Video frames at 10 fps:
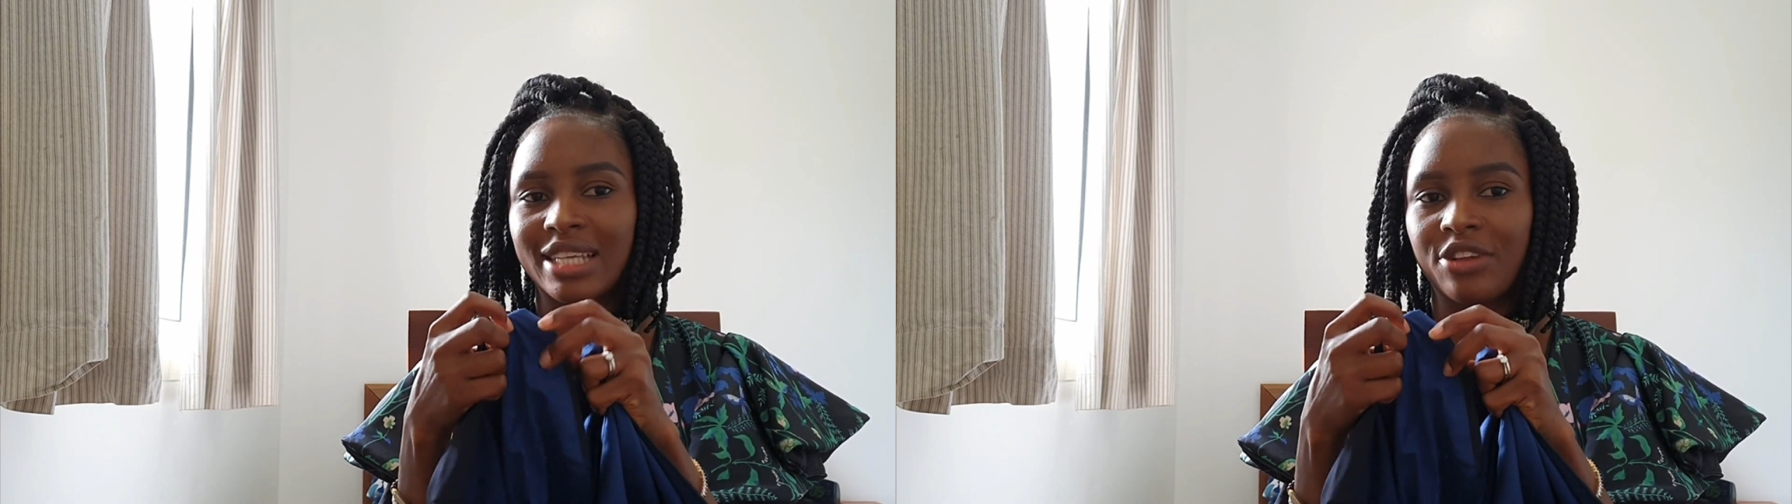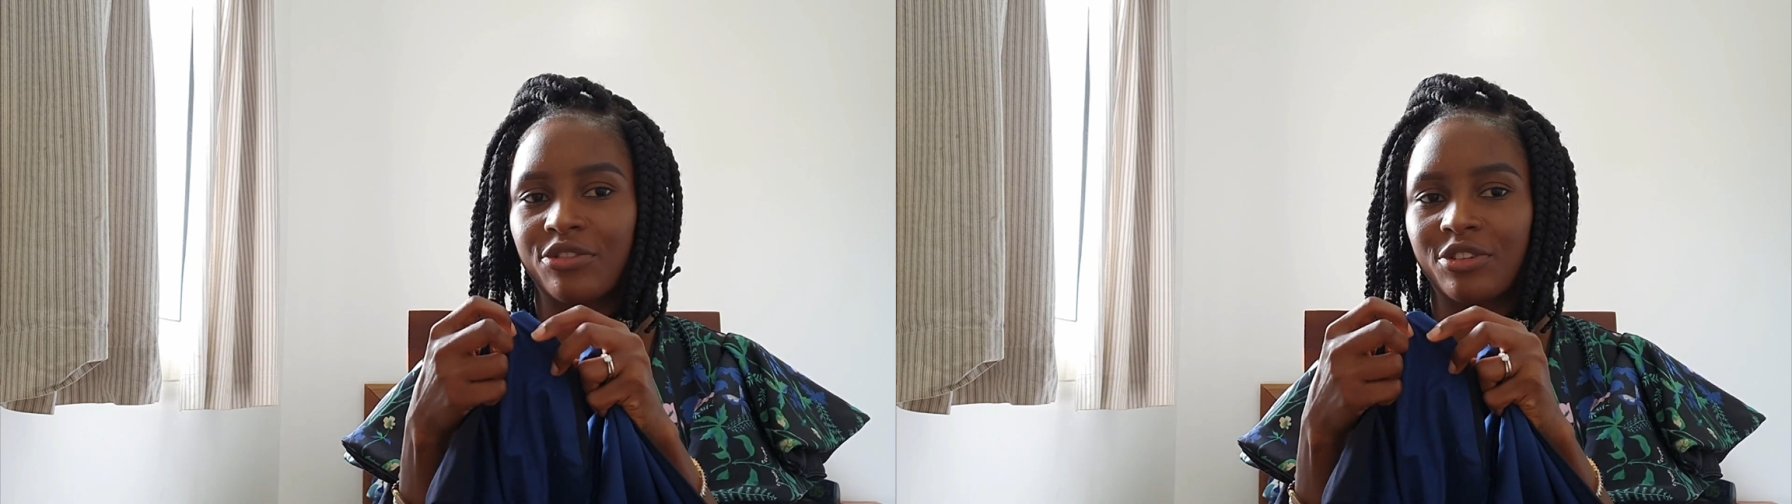
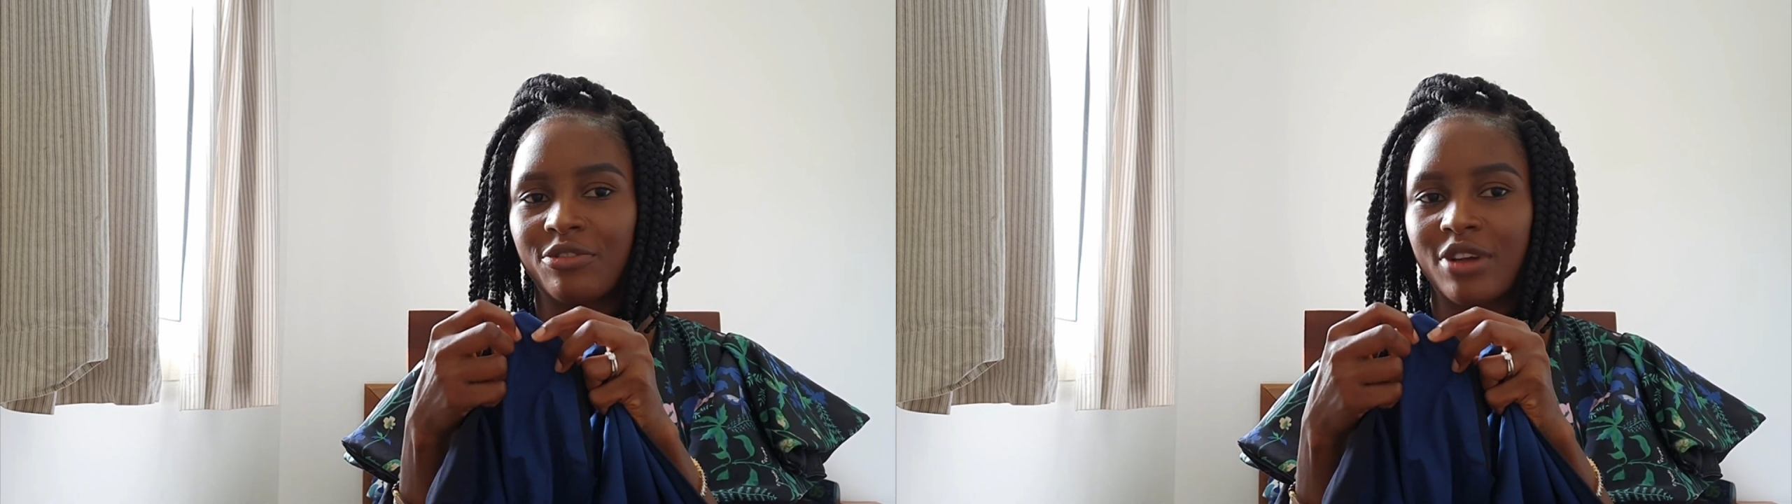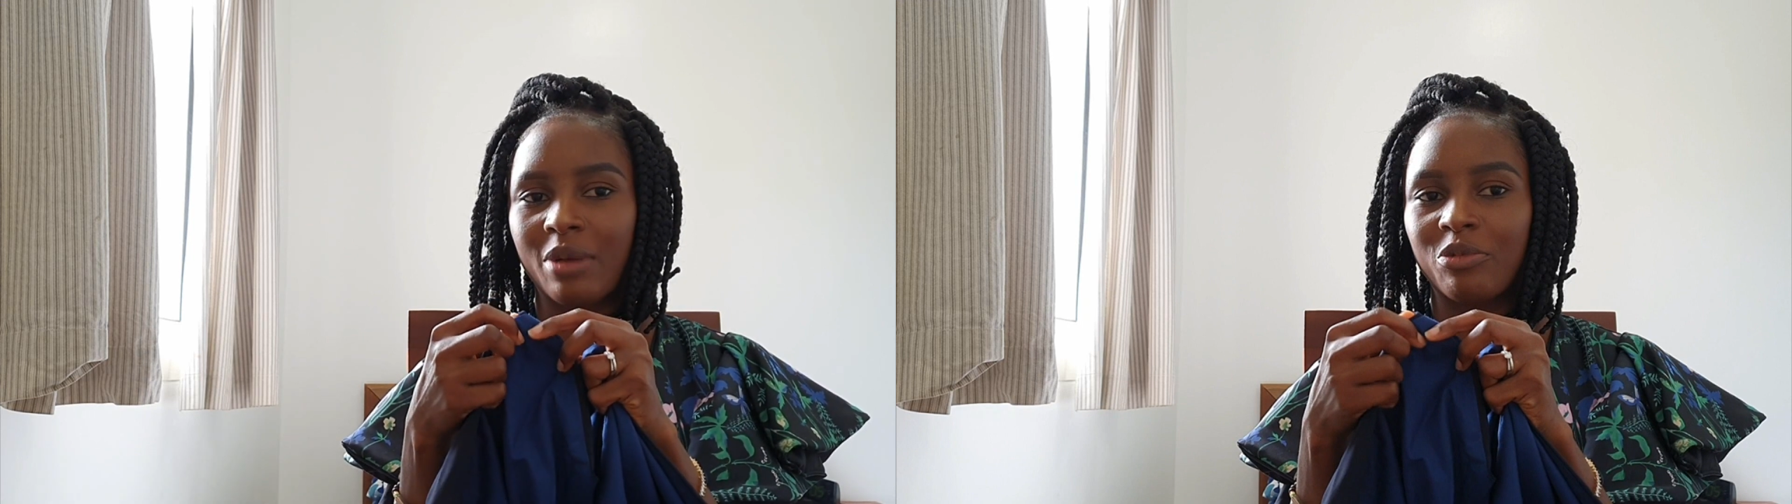side of the
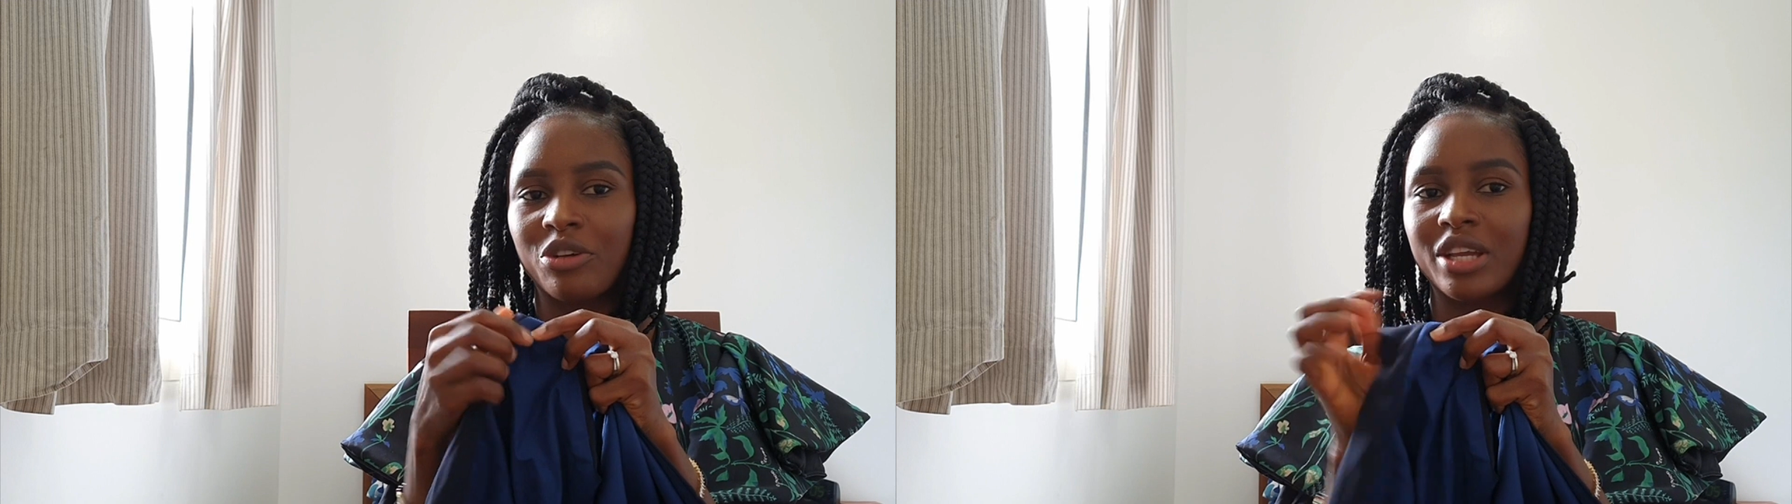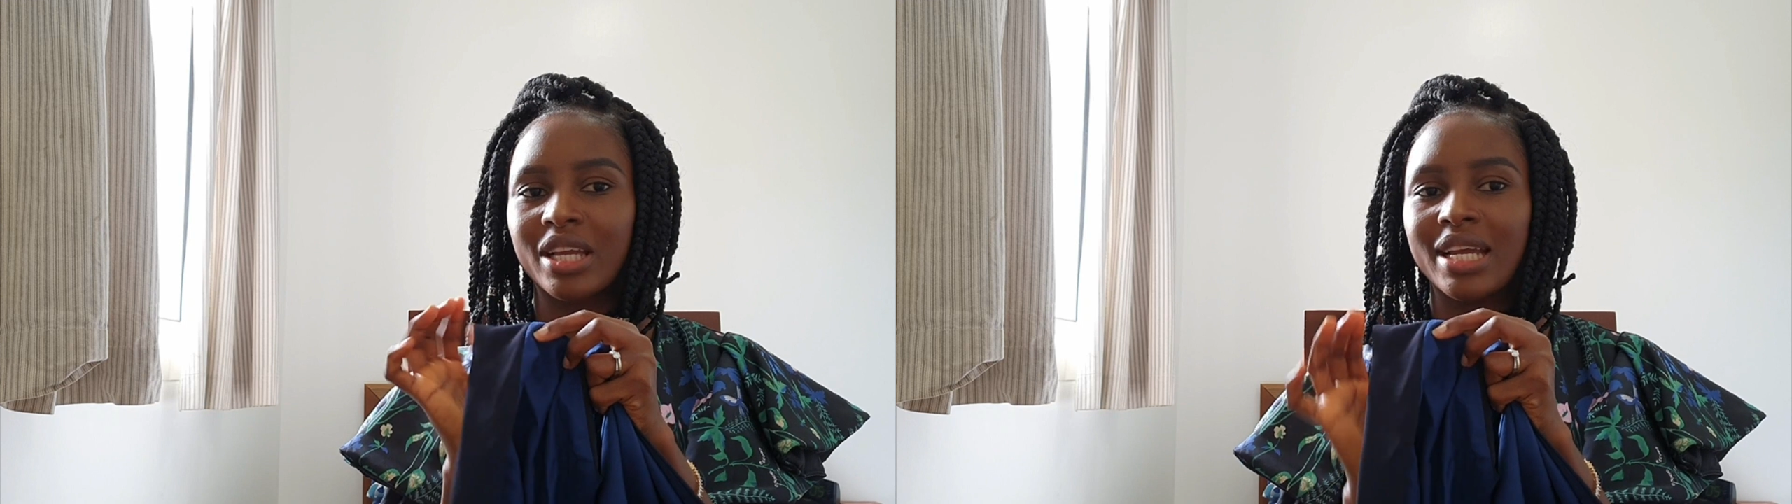
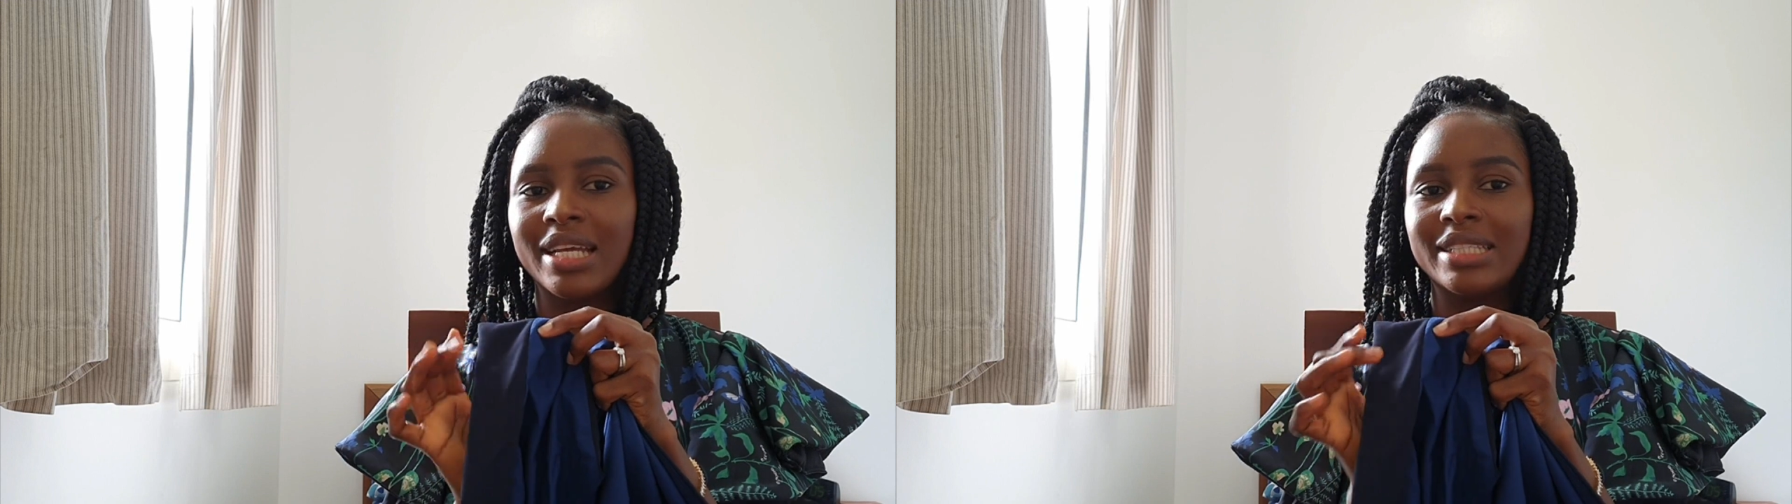fabric,